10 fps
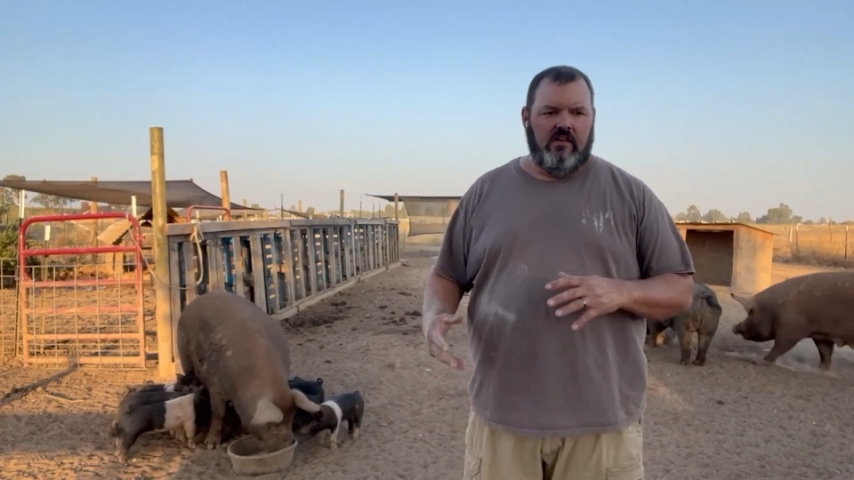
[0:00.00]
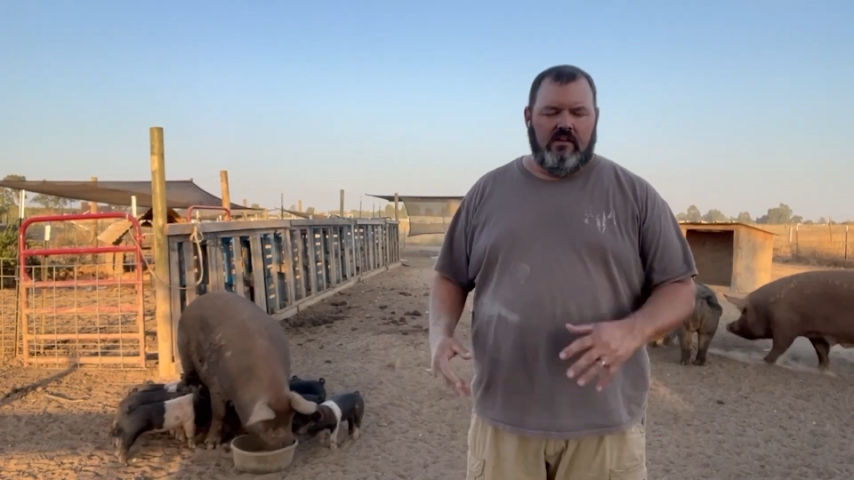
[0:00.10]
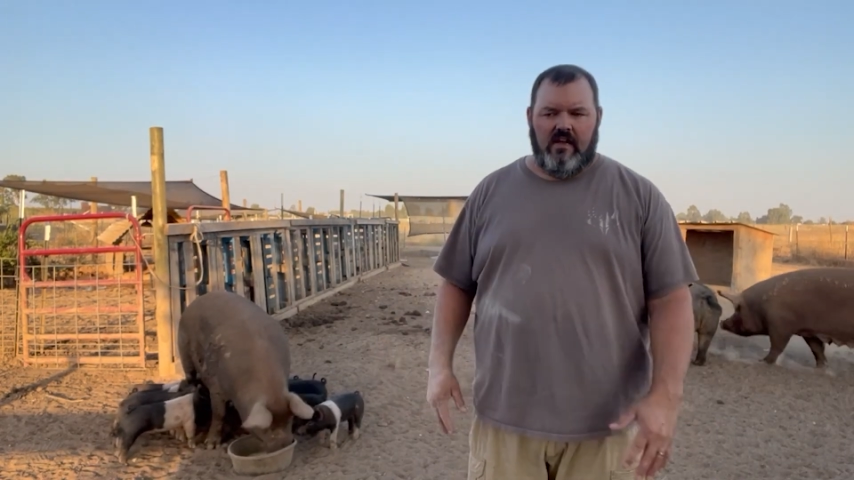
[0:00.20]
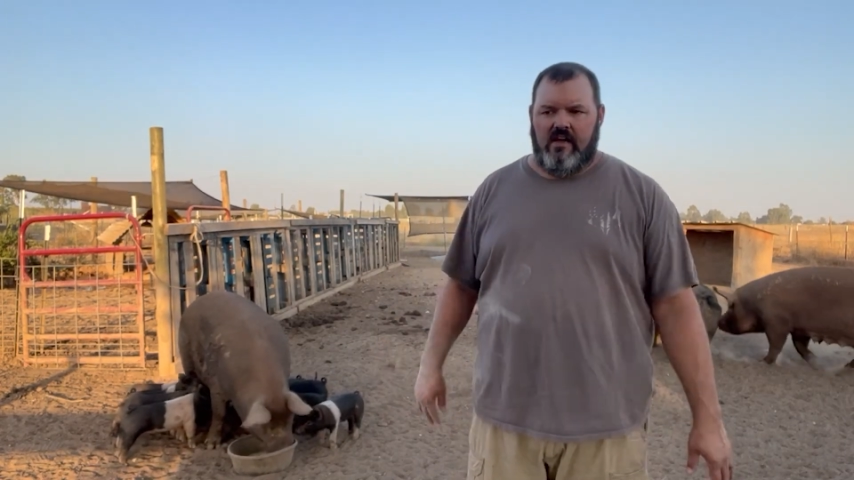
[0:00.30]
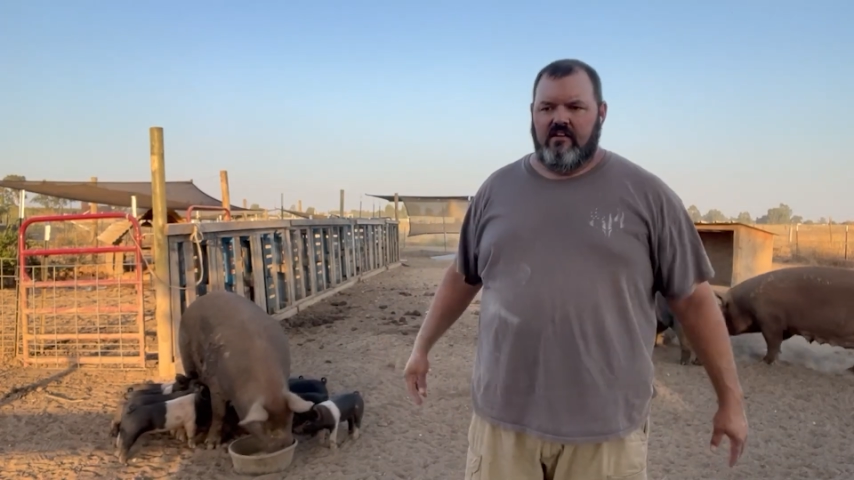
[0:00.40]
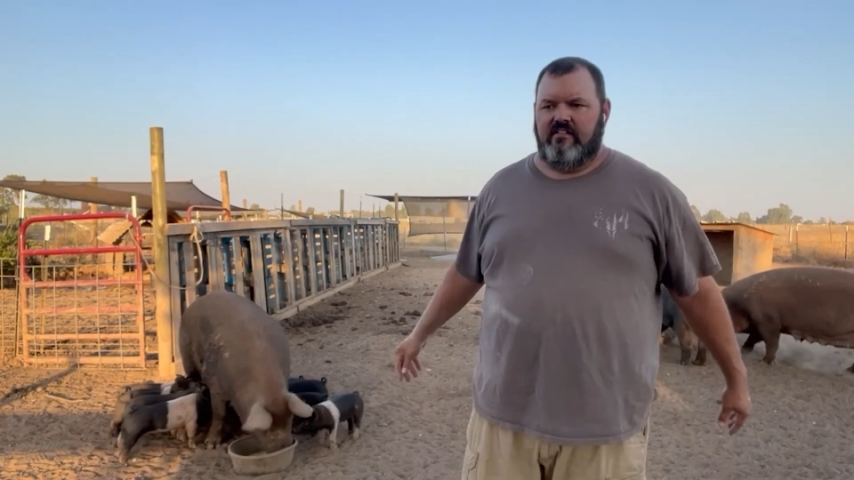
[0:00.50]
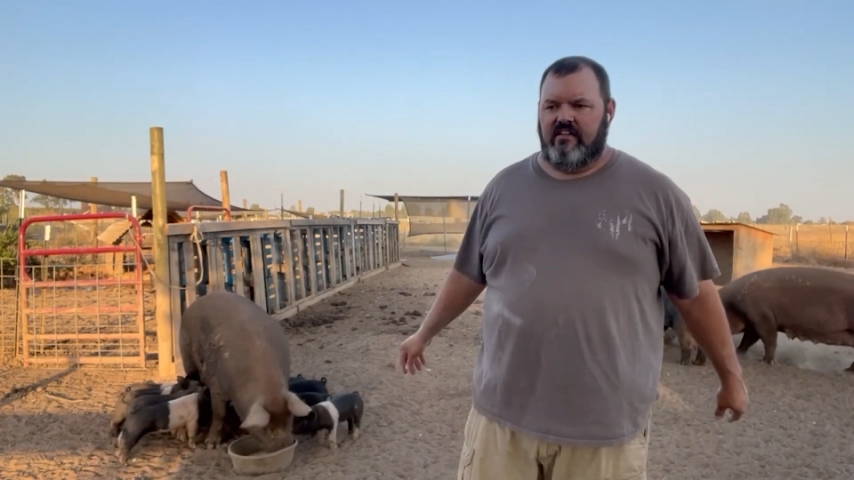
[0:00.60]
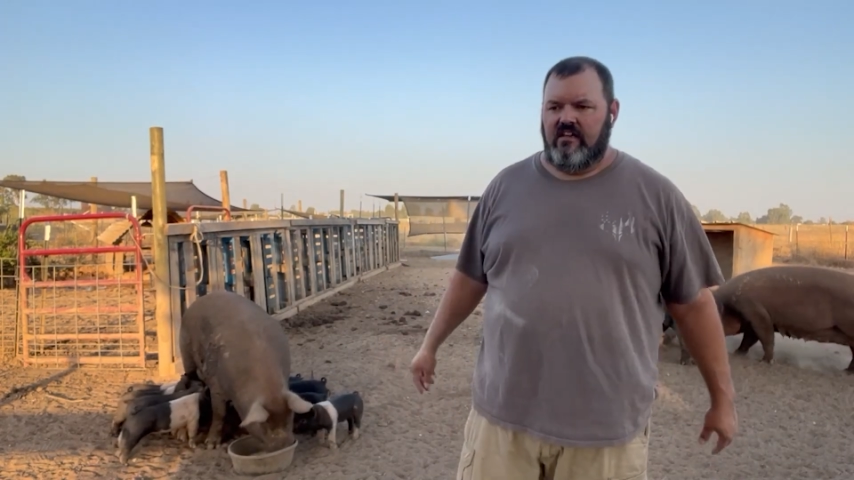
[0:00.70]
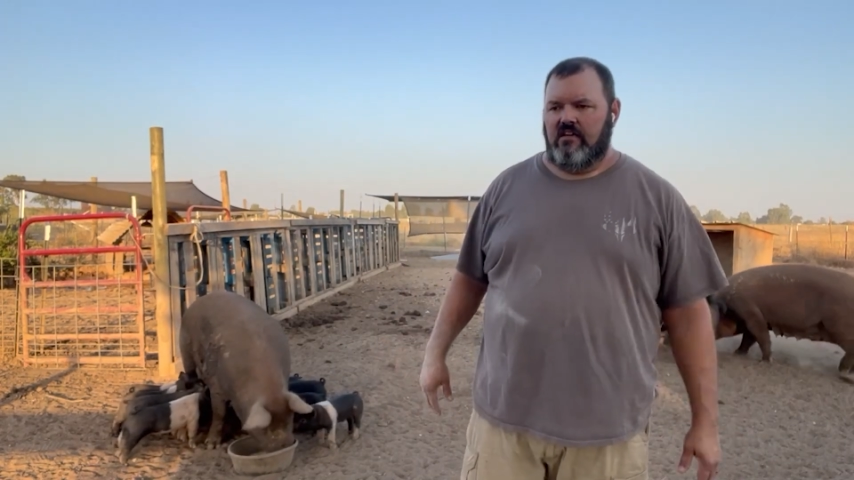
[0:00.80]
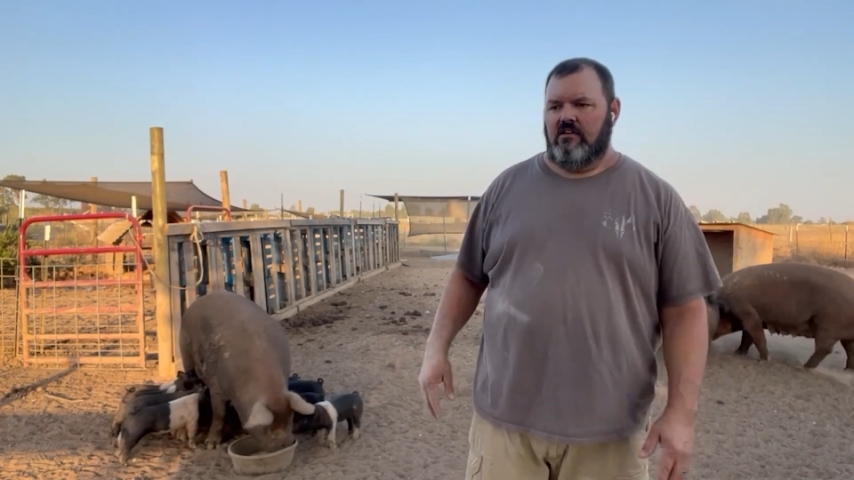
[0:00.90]
got us
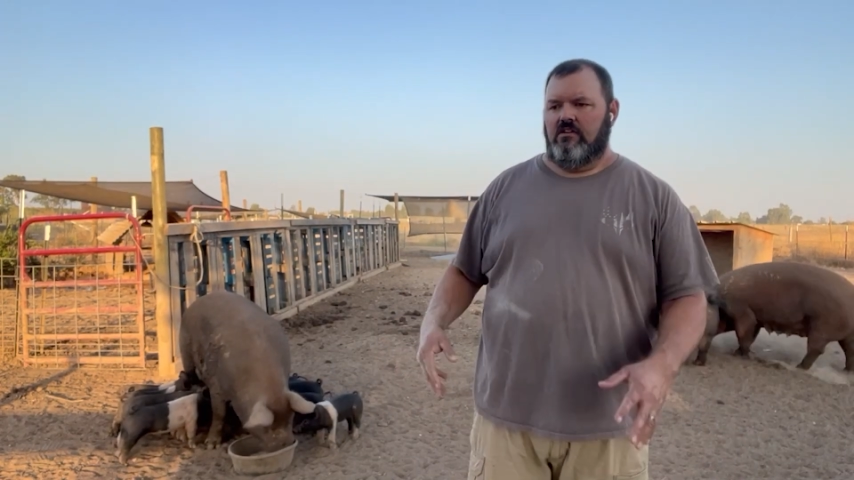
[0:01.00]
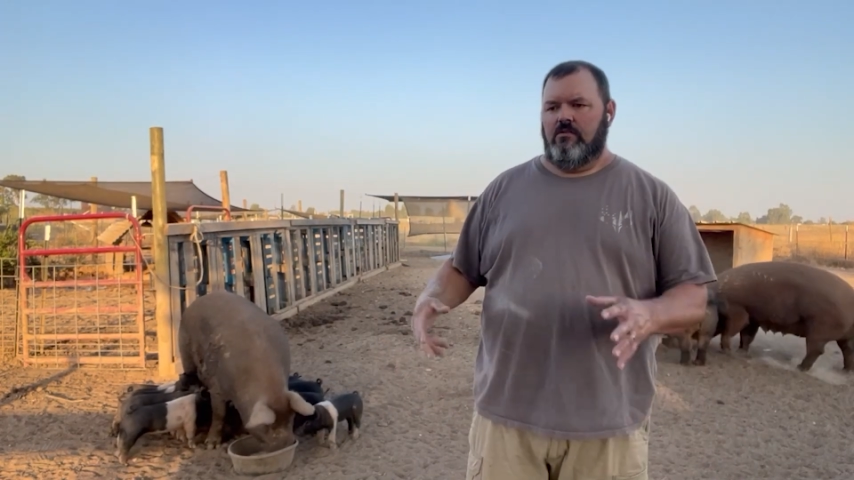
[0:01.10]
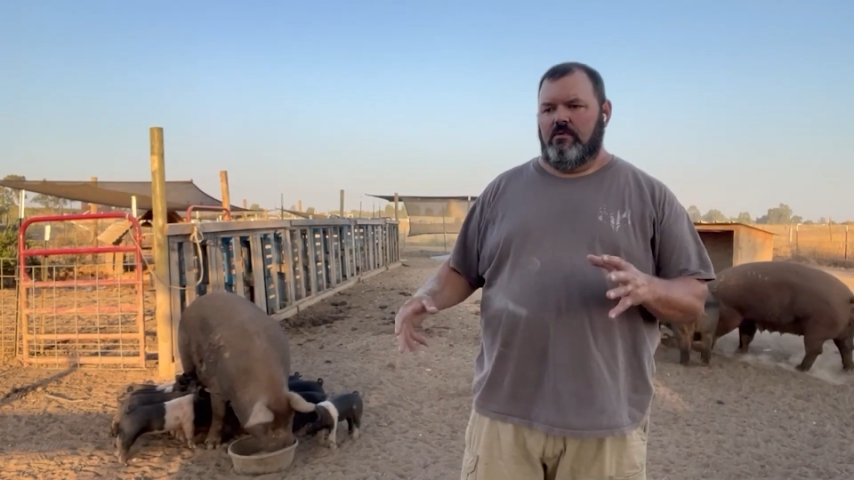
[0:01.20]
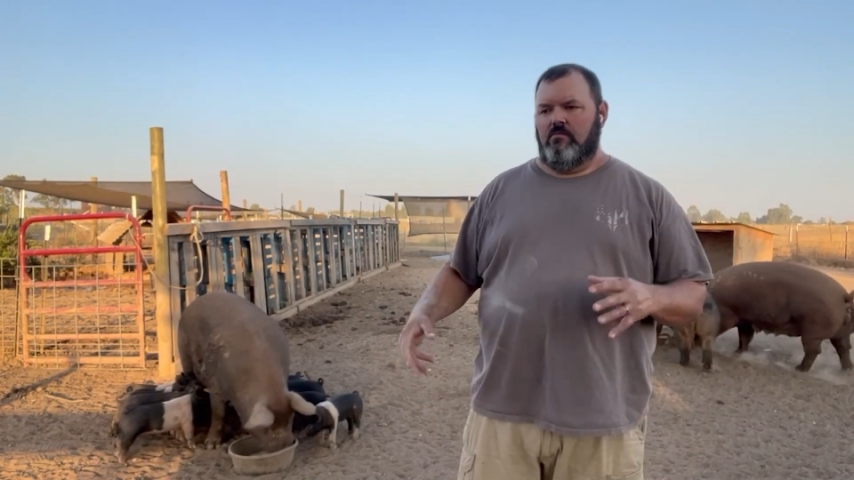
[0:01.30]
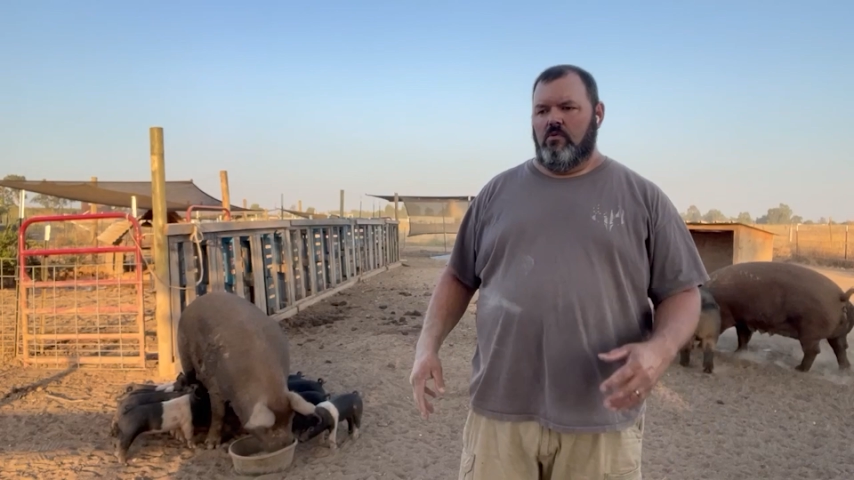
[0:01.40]
thinking a little bit